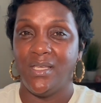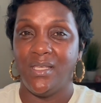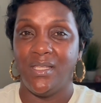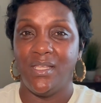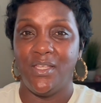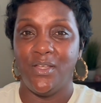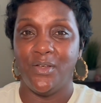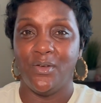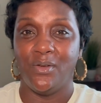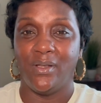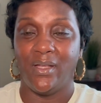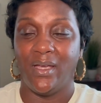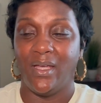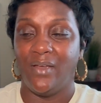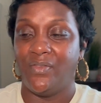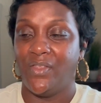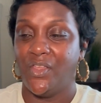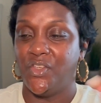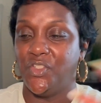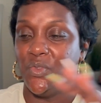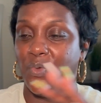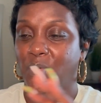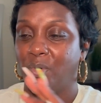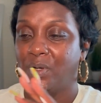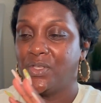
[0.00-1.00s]
in your life
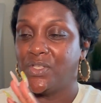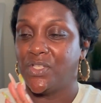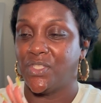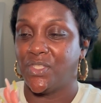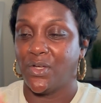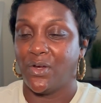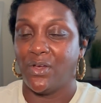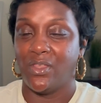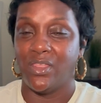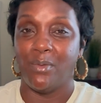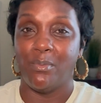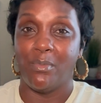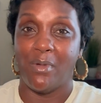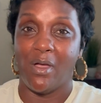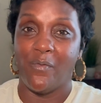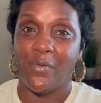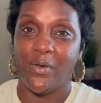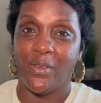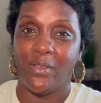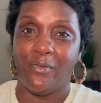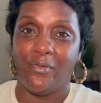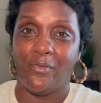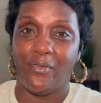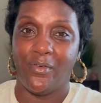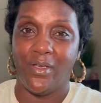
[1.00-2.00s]
that you want to start them off with
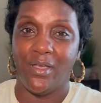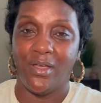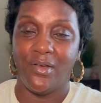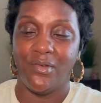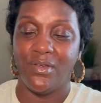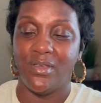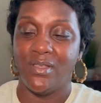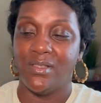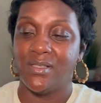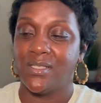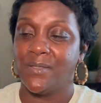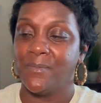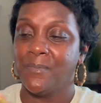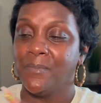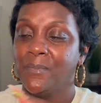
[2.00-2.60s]
a fragrance,